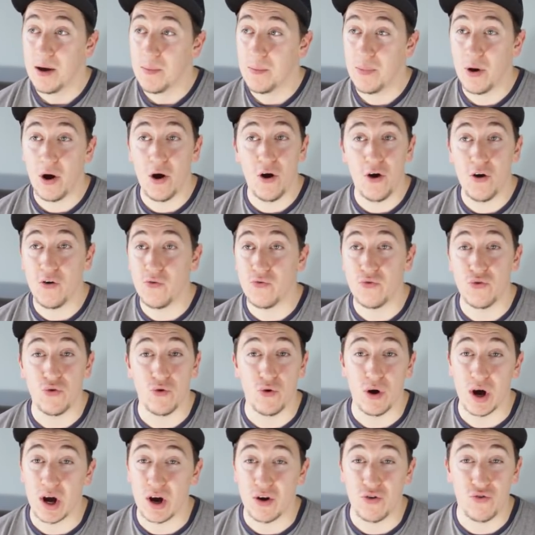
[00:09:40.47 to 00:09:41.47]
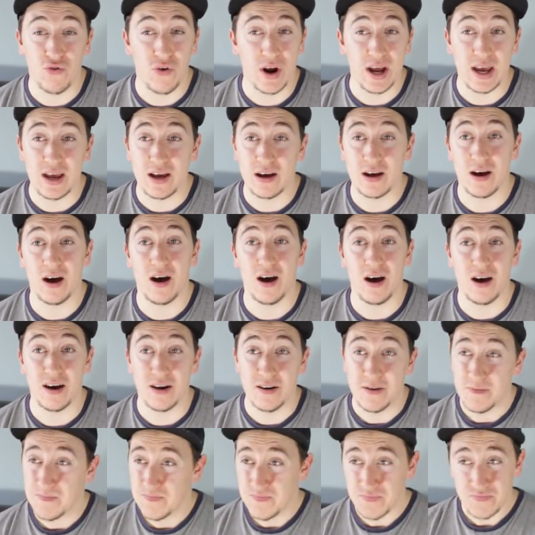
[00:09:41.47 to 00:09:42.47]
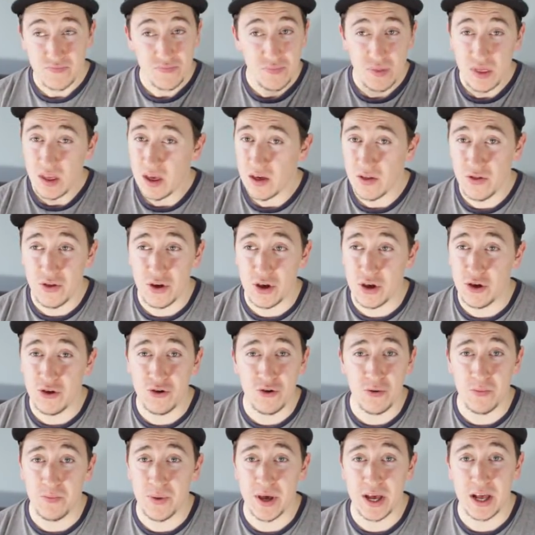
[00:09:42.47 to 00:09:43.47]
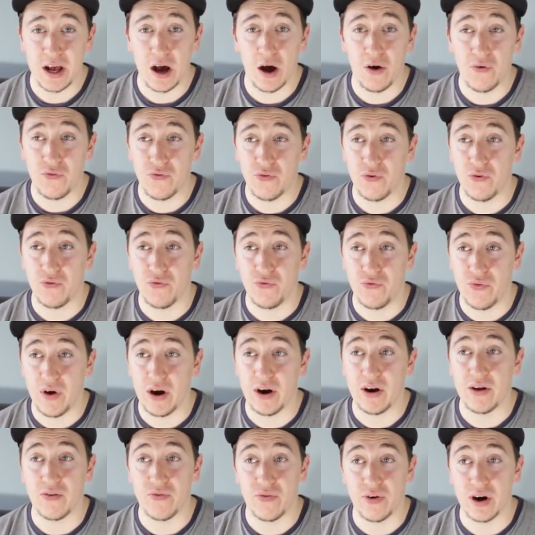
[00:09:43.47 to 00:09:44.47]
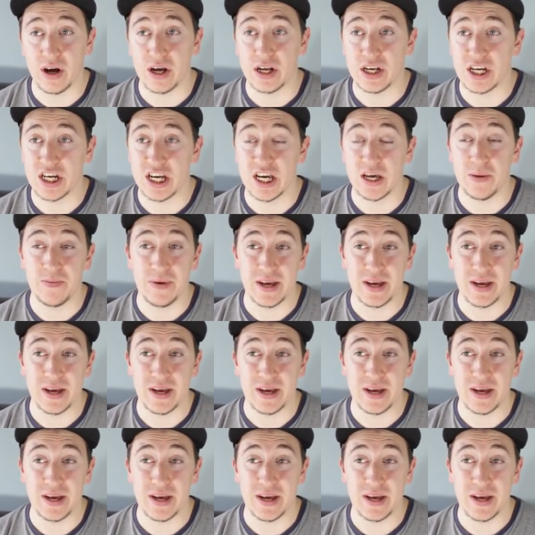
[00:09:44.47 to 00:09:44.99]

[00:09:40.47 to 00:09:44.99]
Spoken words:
But overall, a great card that you can pick up for very cheap